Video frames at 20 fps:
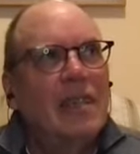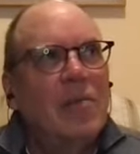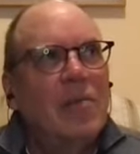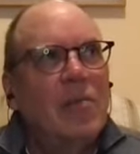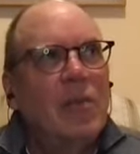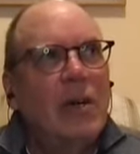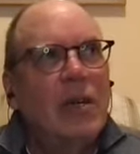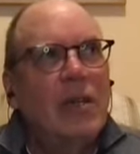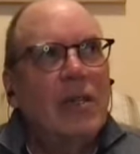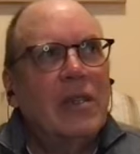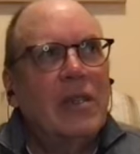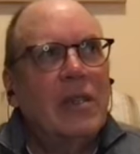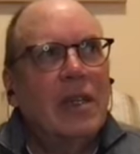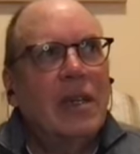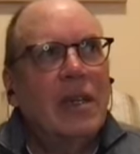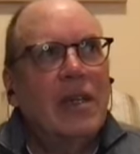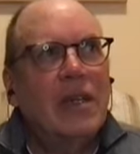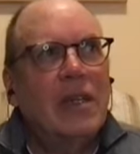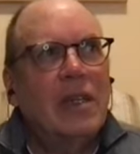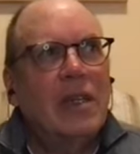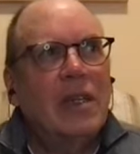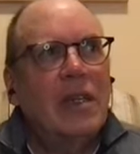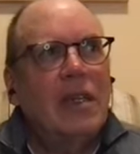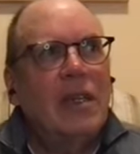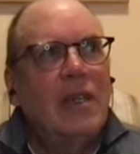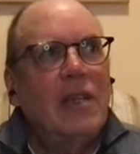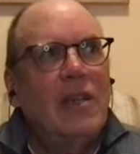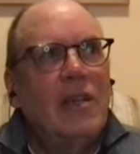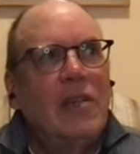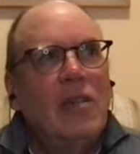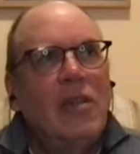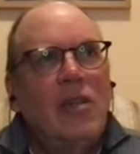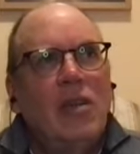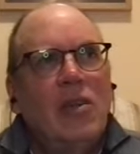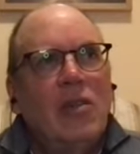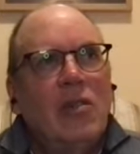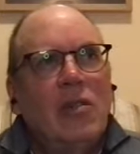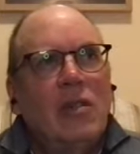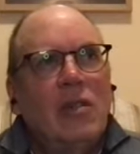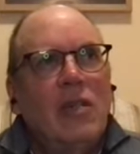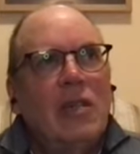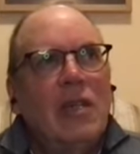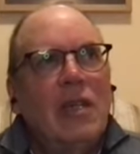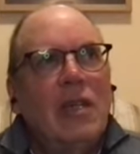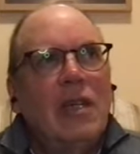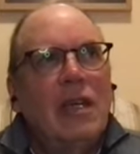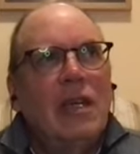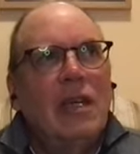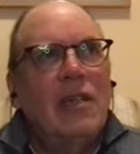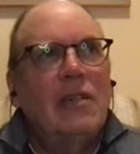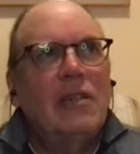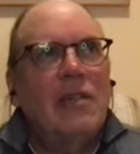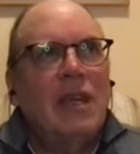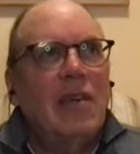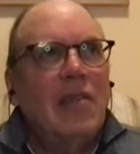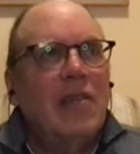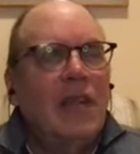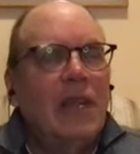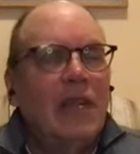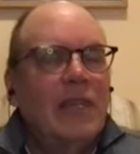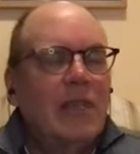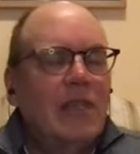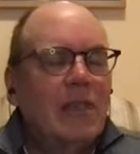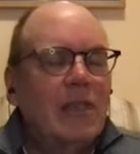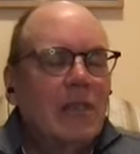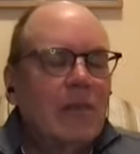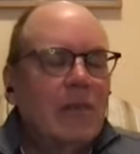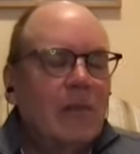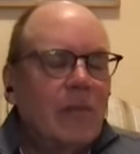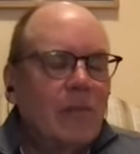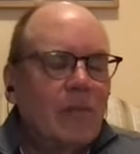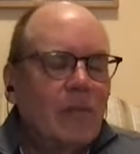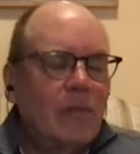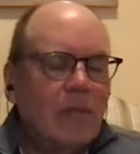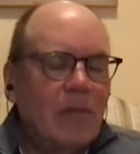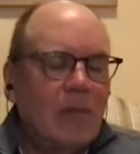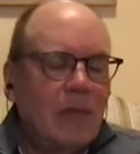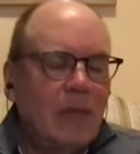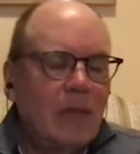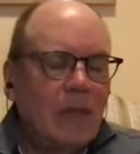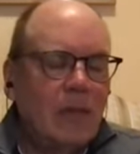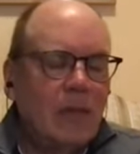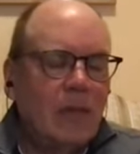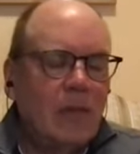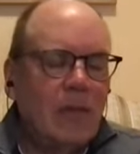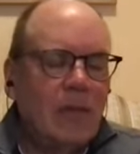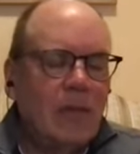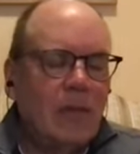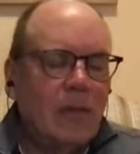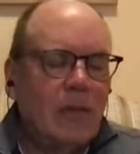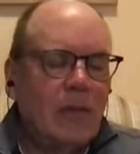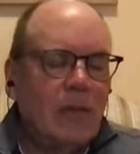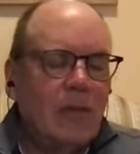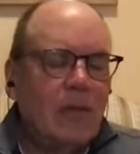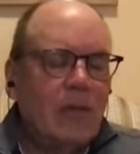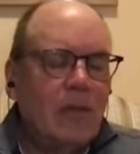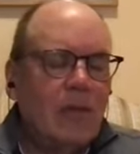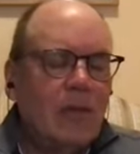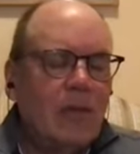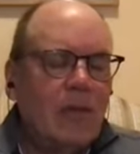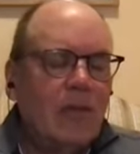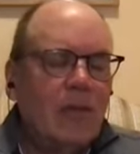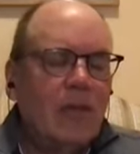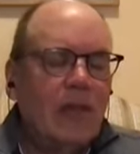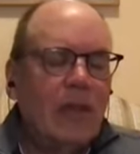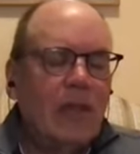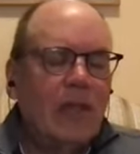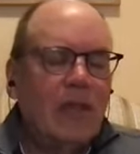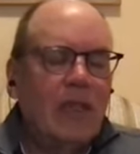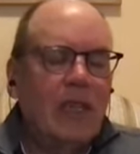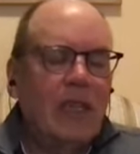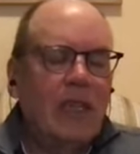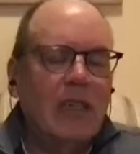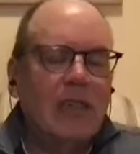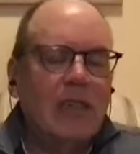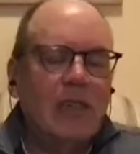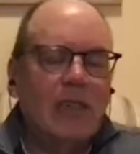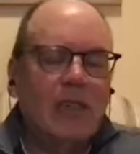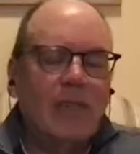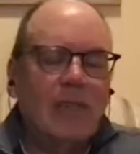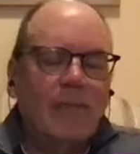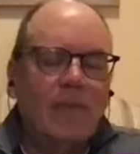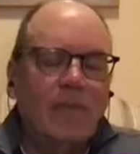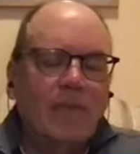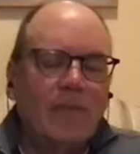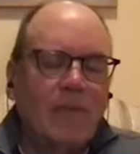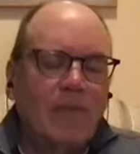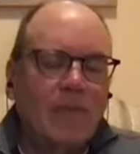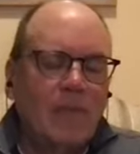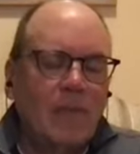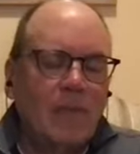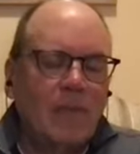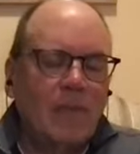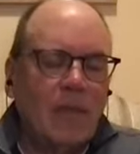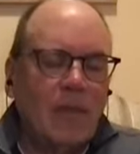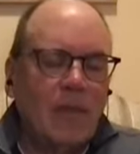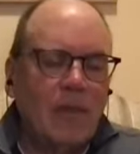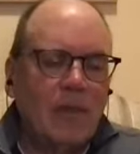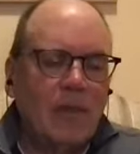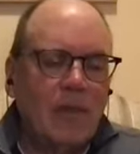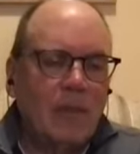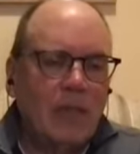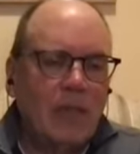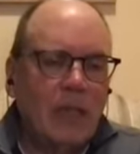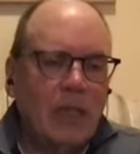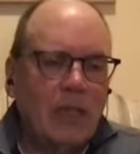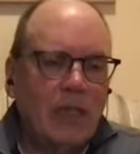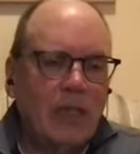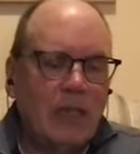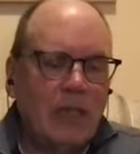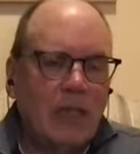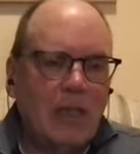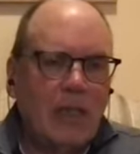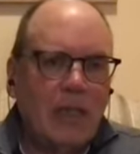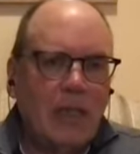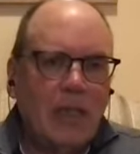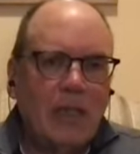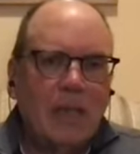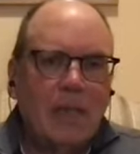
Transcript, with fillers: but uh, you know it sounds like you're you know you found a nice some nice uh,